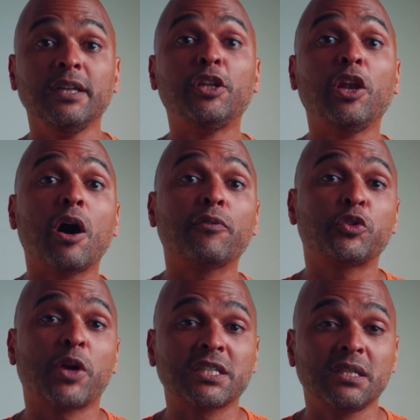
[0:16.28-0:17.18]
The law of
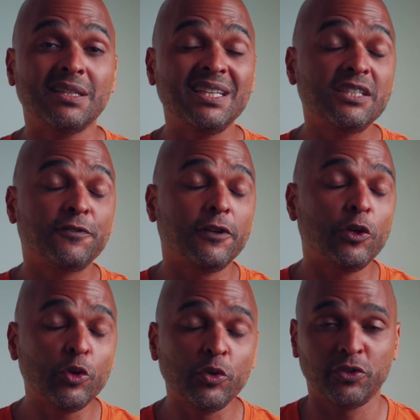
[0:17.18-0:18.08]
attraction is for
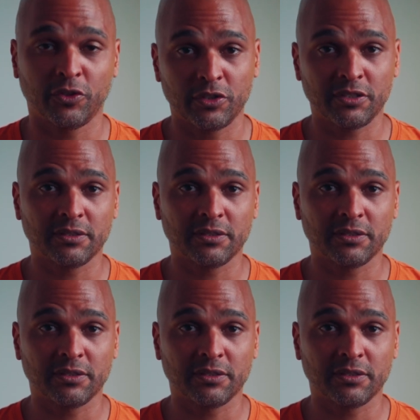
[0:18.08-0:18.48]
losers.